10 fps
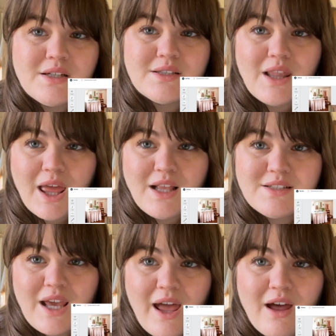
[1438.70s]
like
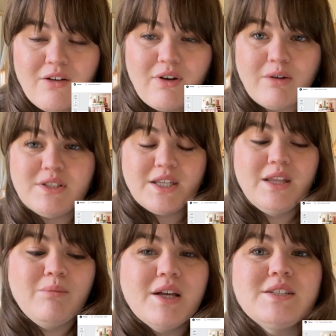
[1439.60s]
to have, I would say
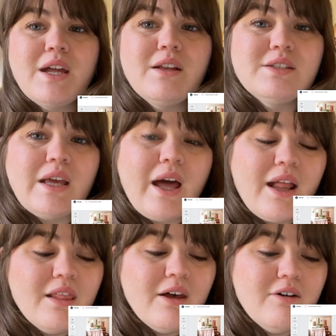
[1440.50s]
that my style is like, I
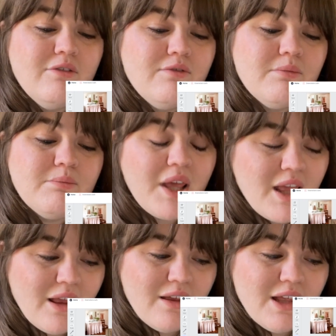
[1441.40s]
love
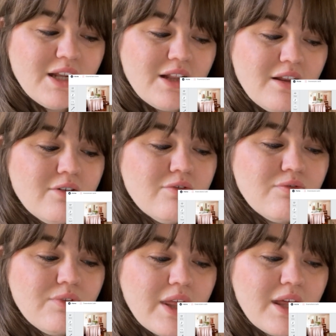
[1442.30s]
pink and I love
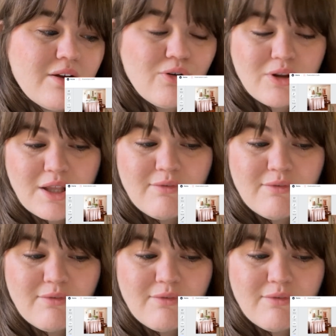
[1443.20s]
like girly